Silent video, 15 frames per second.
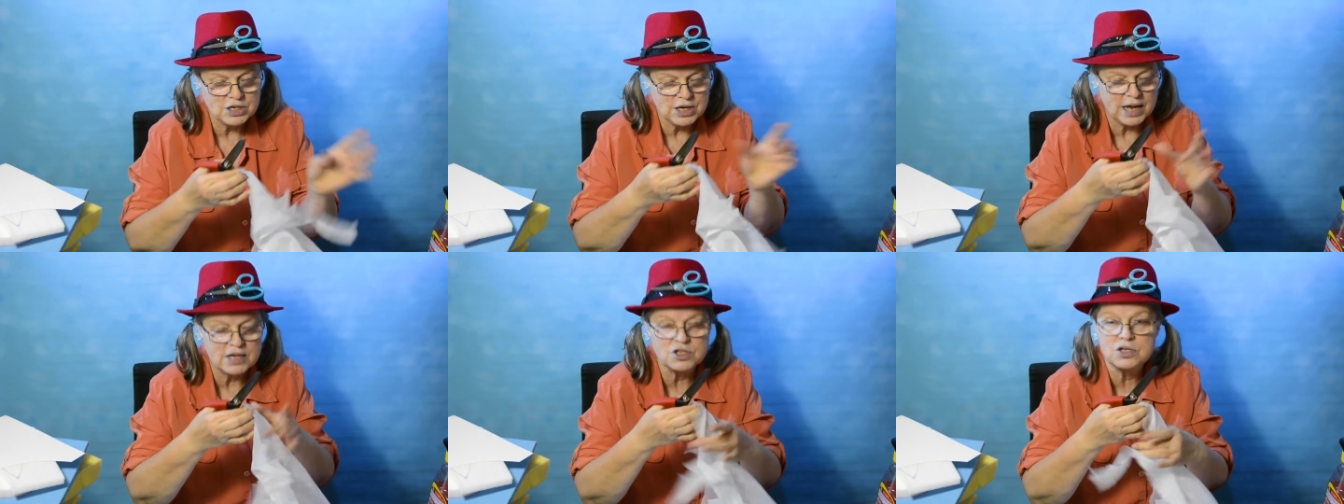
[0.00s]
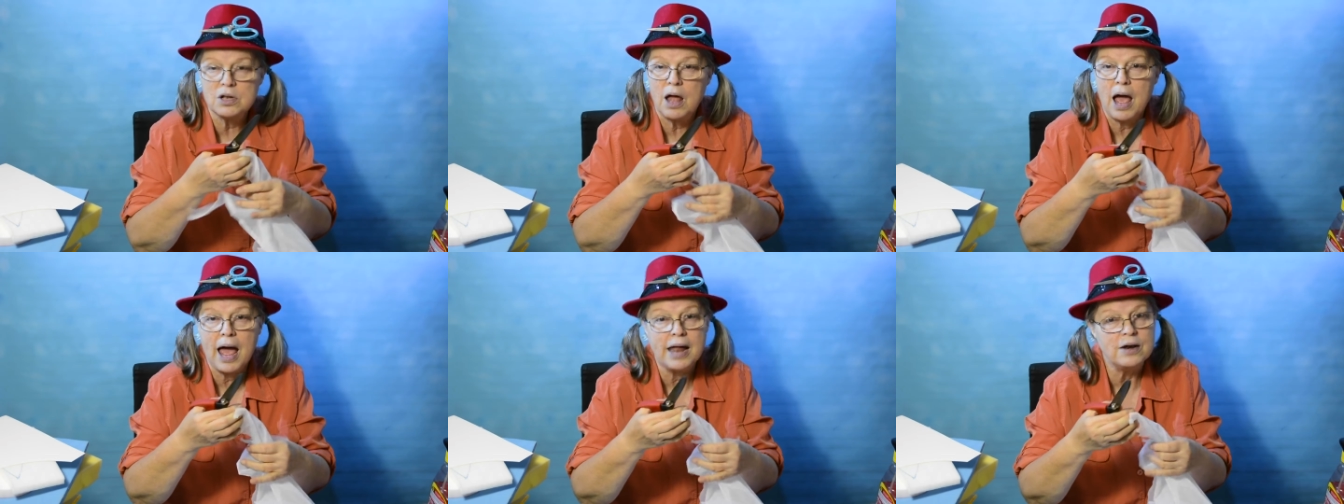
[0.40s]
test.
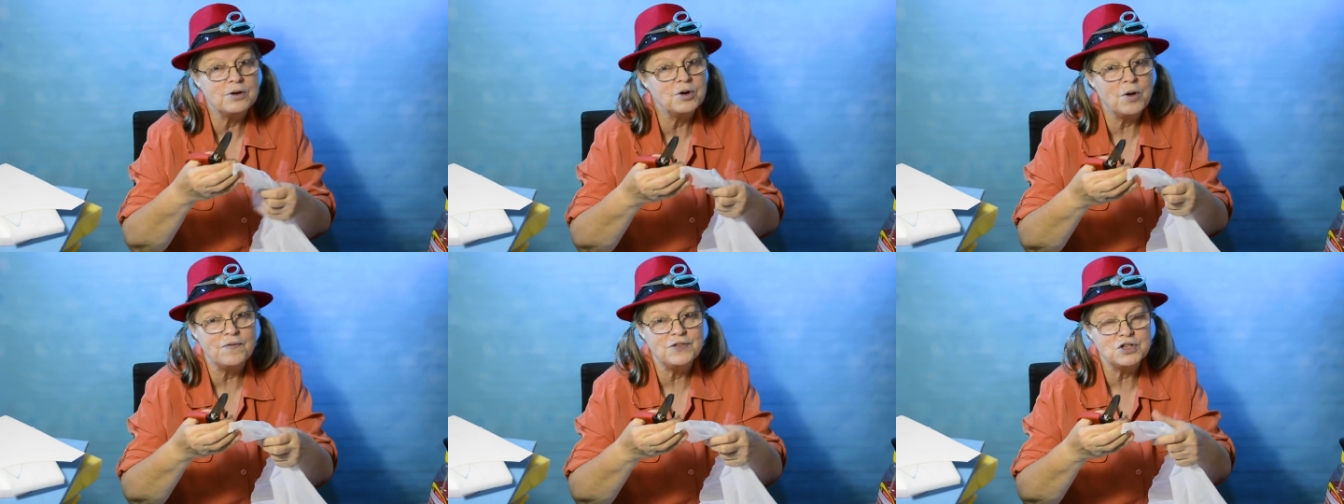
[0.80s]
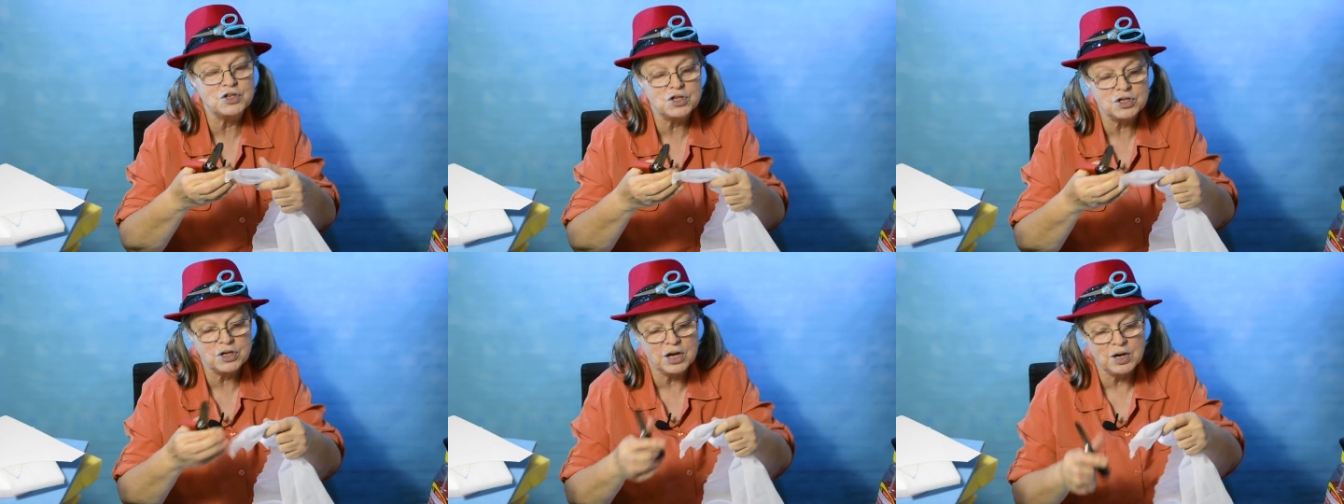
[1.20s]
I don't know if this
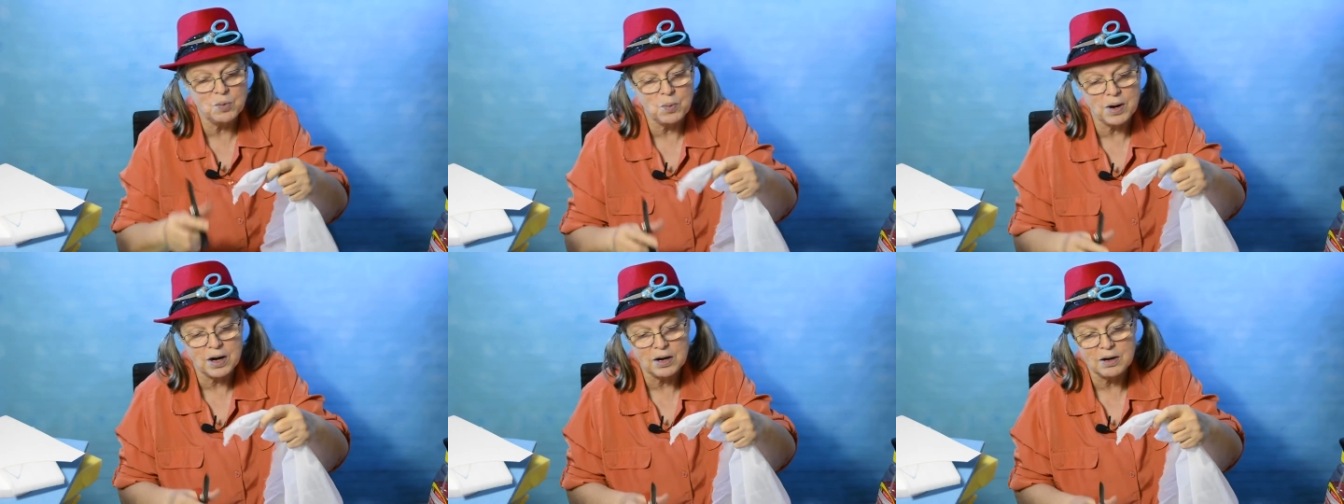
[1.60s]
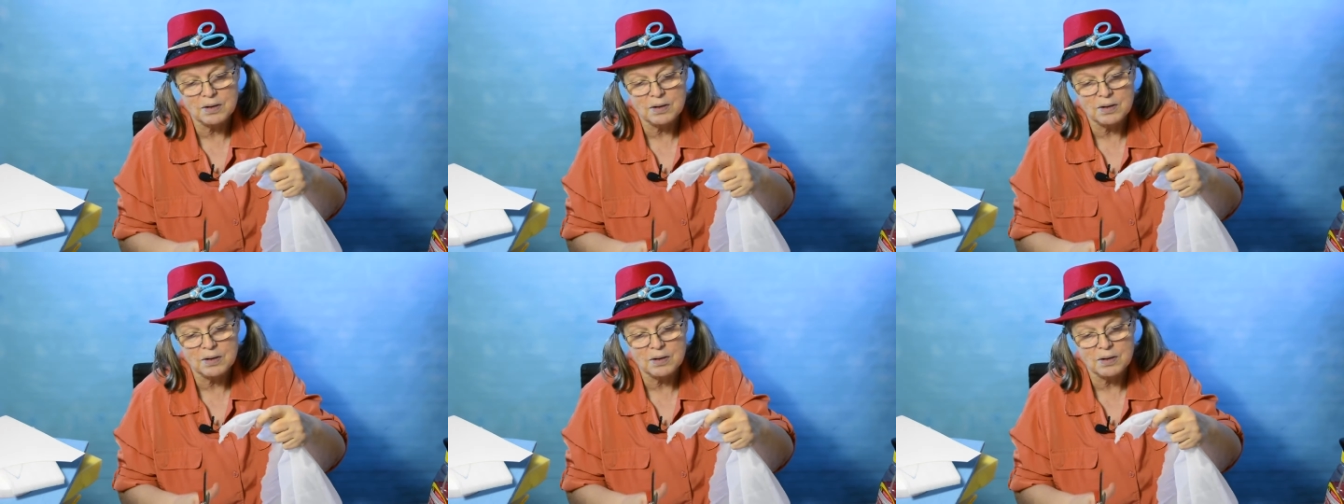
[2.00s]
is going to work.